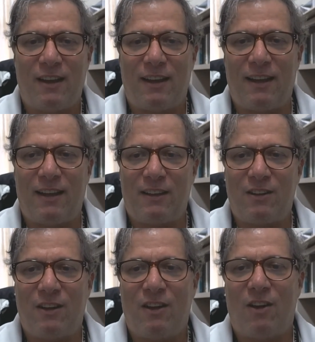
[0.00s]

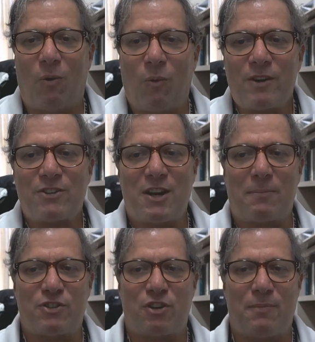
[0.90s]
And a water
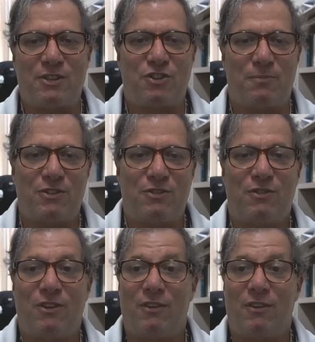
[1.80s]
temperature measurement